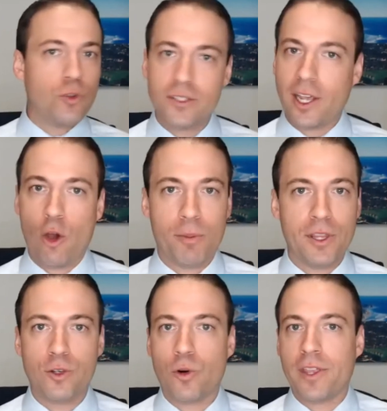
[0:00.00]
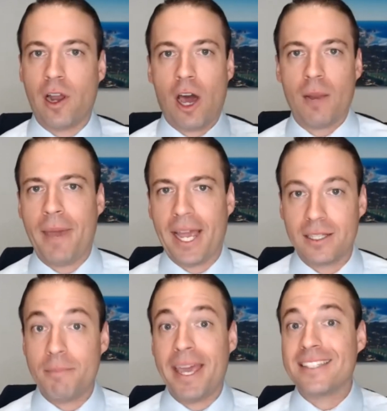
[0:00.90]
as they open the door that automatically
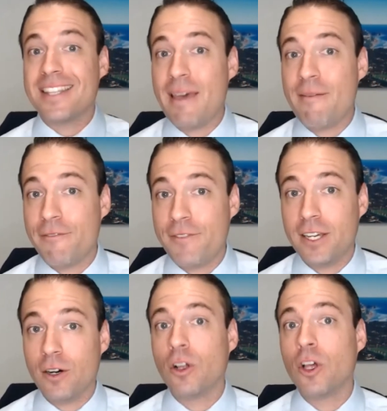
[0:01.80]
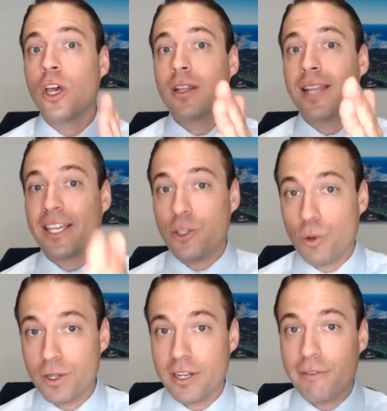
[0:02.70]
makes them feel like
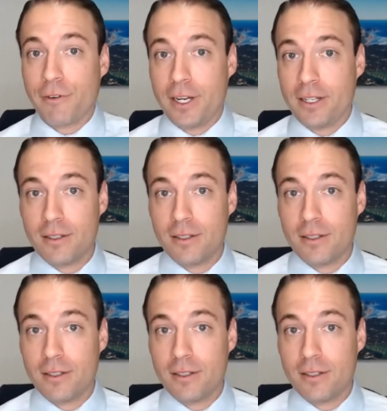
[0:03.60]
you're different?